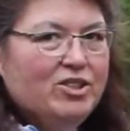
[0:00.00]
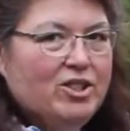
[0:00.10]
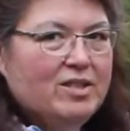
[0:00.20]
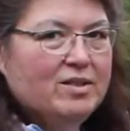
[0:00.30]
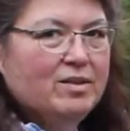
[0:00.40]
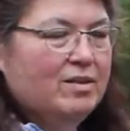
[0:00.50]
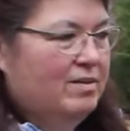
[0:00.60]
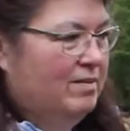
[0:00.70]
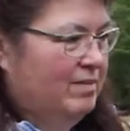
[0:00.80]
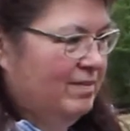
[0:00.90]
just,
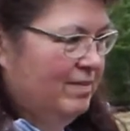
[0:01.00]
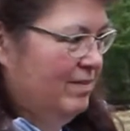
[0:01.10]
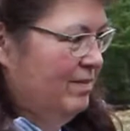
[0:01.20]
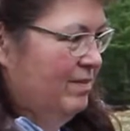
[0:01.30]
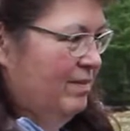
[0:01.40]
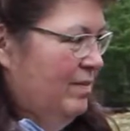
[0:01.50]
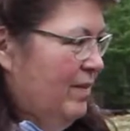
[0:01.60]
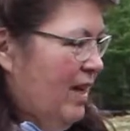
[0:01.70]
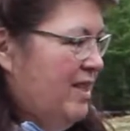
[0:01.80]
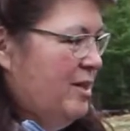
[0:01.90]

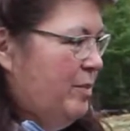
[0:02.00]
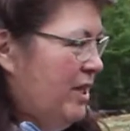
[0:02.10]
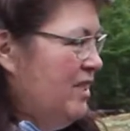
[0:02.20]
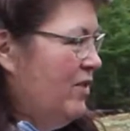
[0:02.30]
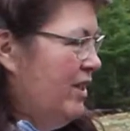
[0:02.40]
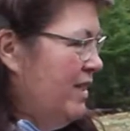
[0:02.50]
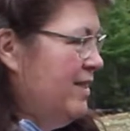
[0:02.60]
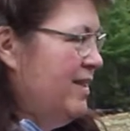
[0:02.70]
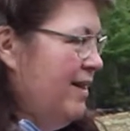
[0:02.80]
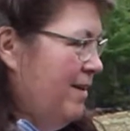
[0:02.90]
it's a place for
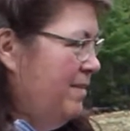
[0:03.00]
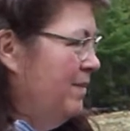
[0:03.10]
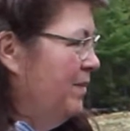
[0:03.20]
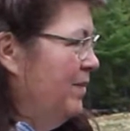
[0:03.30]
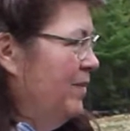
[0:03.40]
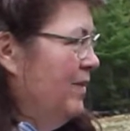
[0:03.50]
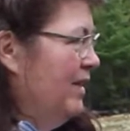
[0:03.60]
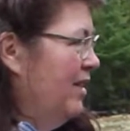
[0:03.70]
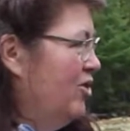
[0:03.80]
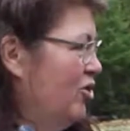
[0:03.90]
kids to come,
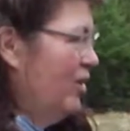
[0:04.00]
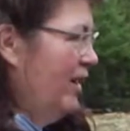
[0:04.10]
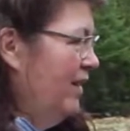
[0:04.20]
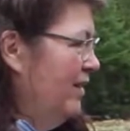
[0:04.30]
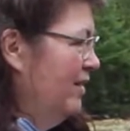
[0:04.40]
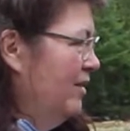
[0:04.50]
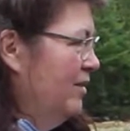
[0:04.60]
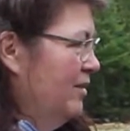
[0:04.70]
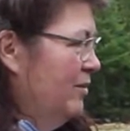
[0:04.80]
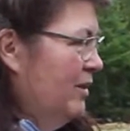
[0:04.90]
enjoy,
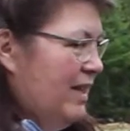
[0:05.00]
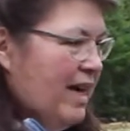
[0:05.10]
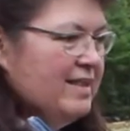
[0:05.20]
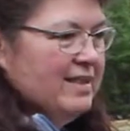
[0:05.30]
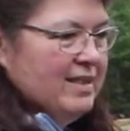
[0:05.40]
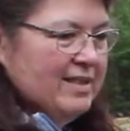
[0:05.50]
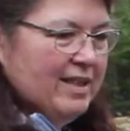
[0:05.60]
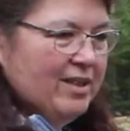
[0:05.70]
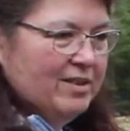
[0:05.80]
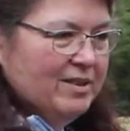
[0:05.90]
relax, and it's
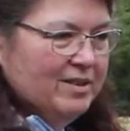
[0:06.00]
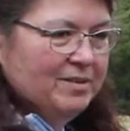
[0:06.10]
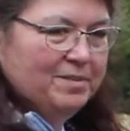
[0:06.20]
theirs.